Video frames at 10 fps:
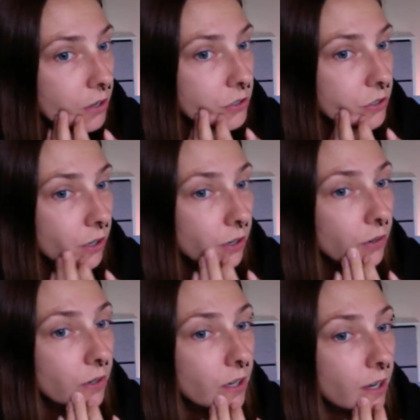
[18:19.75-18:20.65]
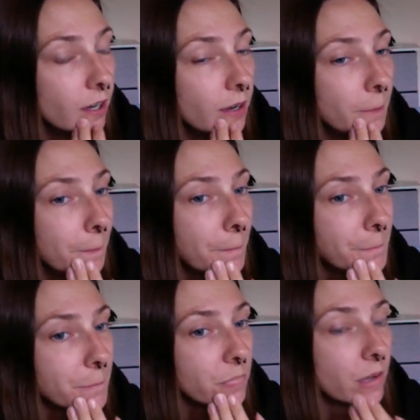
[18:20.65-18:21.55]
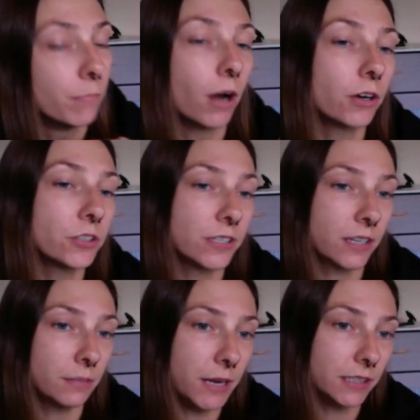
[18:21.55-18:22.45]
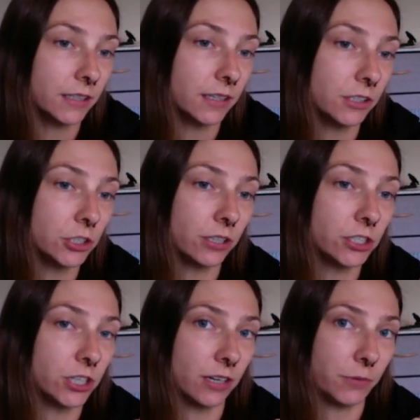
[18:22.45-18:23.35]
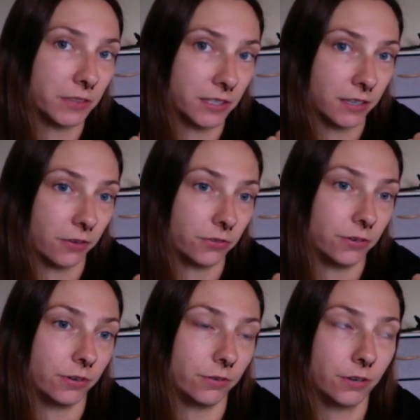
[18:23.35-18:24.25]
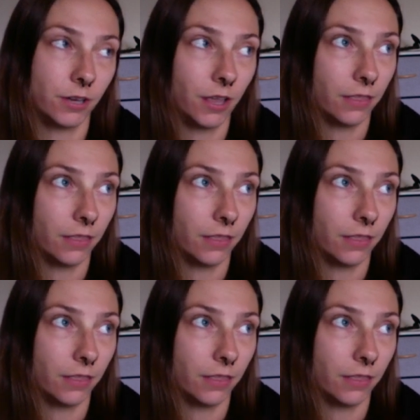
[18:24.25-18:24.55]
So um, Mars is gonna make a conjunction with the South Node.